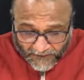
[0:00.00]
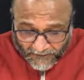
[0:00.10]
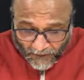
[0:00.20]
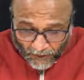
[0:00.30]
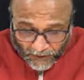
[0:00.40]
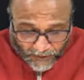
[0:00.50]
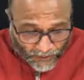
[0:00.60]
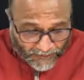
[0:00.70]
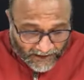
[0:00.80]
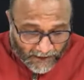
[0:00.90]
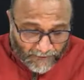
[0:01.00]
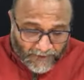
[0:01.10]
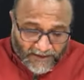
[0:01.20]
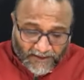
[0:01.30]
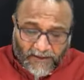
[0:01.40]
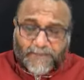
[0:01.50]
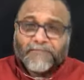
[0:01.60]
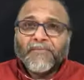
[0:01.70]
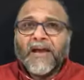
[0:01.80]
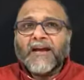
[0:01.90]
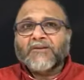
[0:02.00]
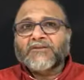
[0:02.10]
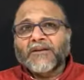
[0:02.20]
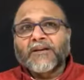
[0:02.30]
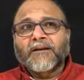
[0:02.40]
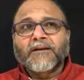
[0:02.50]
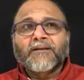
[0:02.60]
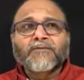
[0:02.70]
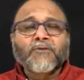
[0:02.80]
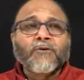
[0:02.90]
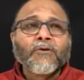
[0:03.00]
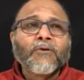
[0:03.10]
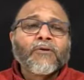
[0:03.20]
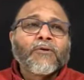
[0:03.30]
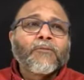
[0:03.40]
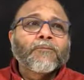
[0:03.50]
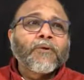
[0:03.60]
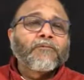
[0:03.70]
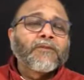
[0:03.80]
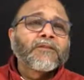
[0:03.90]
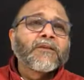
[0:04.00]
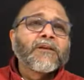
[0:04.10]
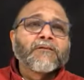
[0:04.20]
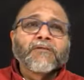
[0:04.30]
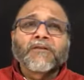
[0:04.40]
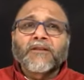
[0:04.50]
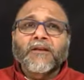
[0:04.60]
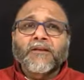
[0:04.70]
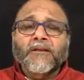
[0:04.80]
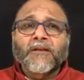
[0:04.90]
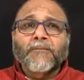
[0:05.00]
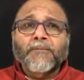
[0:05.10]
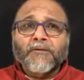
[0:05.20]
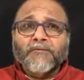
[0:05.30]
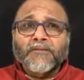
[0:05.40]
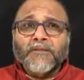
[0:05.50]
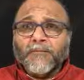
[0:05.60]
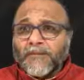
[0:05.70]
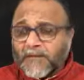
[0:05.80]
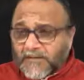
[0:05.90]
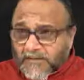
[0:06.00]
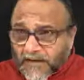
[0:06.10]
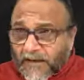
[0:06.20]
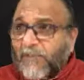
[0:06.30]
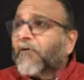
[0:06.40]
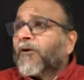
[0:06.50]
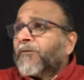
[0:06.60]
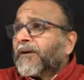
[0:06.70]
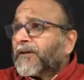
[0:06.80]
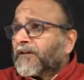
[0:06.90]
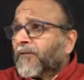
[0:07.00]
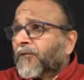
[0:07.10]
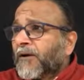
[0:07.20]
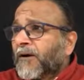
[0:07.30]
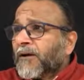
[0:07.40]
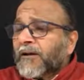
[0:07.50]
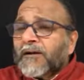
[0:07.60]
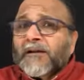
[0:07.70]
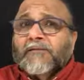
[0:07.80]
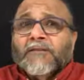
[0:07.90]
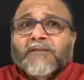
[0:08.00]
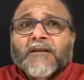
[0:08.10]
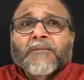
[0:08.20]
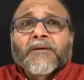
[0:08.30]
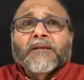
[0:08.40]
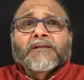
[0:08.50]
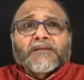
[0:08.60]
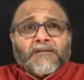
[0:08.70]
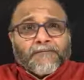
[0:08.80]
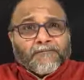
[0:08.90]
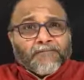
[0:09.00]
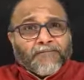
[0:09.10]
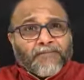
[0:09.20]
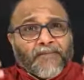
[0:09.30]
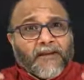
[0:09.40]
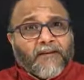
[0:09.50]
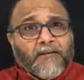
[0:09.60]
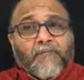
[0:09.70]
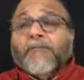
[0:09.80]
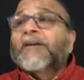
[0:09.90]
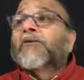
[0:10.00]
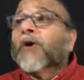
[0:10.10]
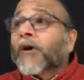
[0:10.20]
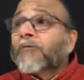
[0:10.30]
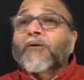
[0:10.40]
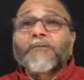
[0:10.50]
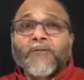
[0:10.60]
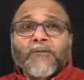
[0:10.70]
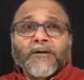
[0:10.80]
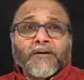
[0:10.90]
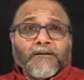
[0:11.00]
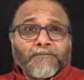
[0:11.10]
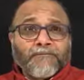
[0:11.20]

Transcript: will also become an action. So pravritti, nivritti. Pravritti means involvement in the world. Nivritti means withdrawal from the world.